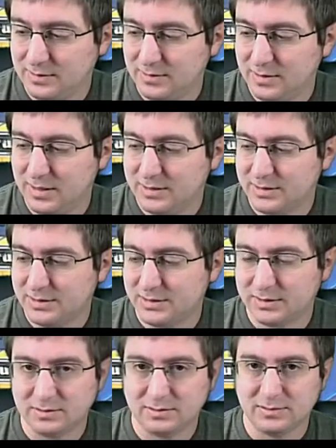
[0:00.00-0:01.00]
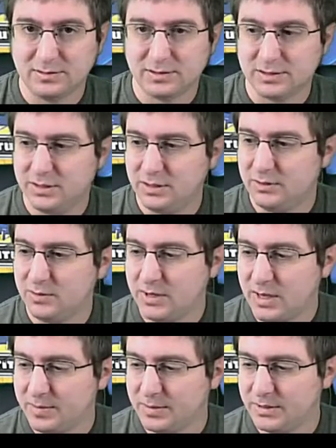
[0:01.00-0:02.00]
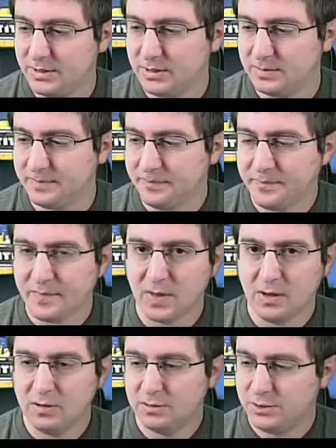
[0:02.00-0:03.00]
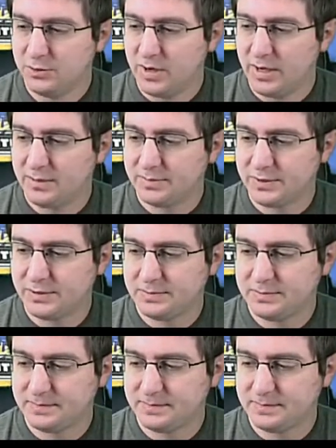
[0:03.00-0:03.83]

Let's see what happens here. 2 items.